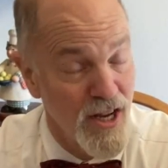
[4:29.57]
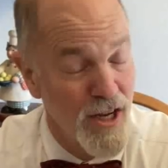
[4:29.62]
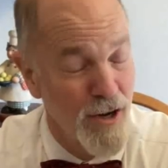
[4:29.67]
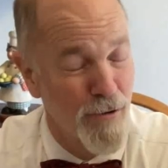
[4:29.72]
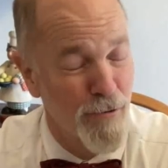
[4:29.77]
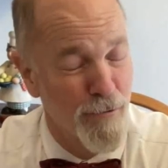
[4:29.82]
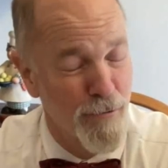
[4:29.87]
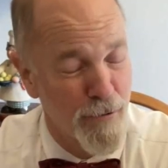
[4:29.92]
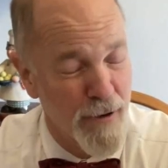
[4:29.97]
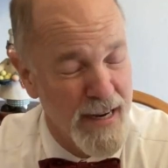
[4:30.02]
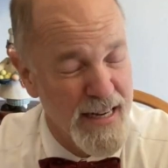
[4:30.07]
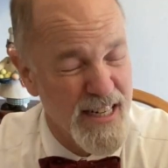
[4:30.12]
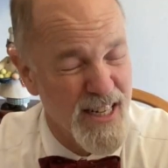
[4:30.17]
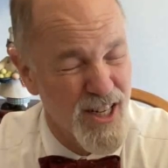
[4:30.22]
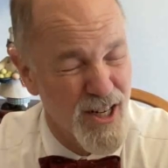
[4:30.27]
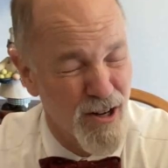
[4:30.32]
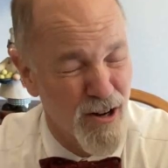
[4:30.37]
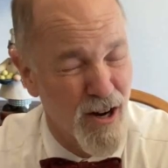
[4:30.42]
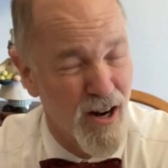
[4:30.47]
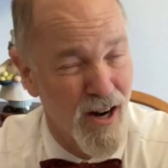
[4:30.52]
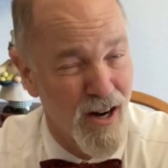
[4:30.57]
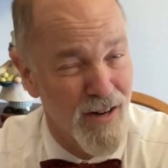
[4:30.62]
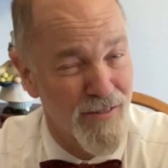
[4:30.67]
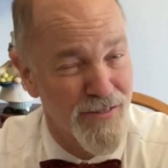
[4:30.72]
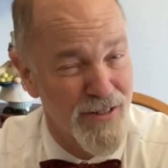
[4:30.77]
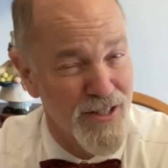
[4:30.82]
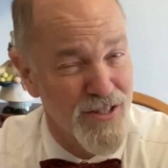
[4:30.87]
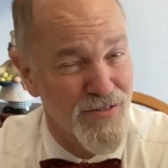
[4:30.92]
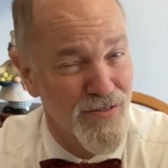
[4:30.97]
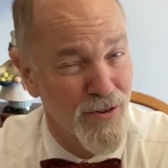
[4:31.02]
right near
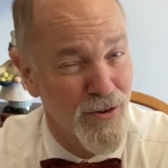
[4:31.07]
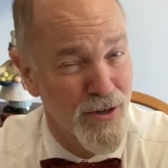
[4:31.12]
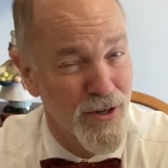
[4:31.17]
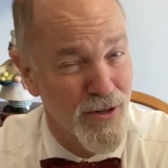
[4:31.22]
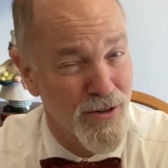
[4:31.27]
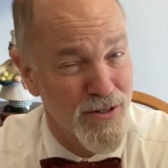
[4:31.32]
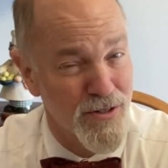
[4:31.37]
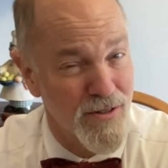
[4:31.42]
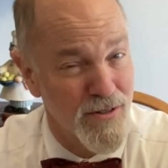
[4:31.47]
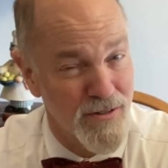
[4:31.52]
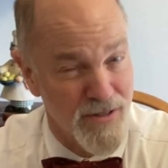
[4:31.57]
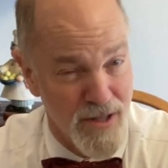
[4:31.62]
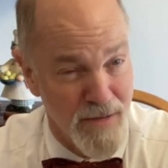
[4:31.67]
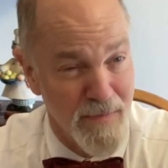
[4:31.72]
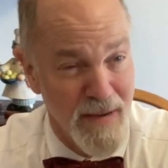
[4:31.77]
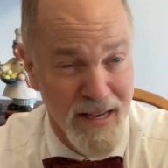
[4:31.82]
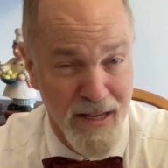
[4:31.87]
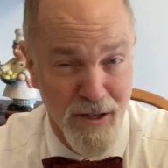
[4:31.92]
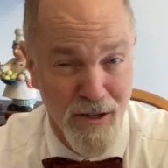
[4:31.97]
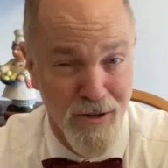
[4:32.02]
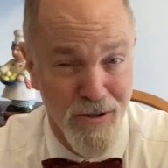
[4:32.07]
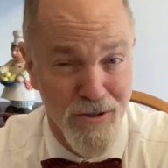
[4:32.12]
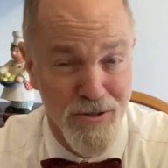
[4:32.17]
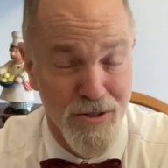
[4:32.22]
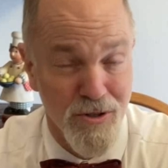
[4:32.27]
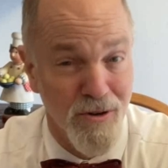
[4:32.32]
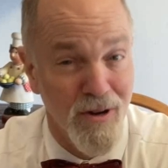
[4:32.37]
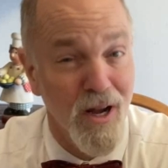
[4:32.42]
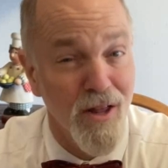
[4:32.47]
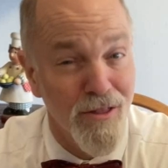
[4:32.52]
harvest for your tomatoes
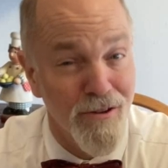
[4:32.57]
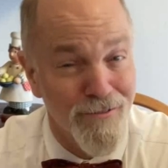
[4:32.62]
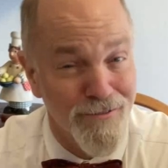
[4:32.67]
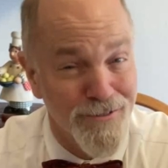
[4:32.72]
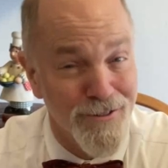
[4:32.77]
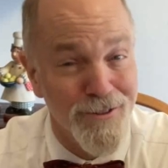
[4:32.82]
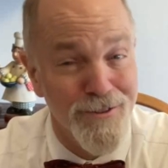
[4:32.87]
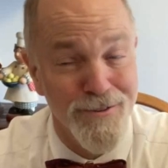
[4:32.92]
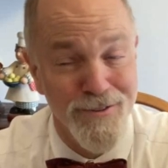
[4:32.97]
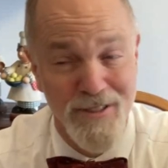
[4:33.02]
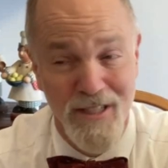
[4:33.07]
or other fruit.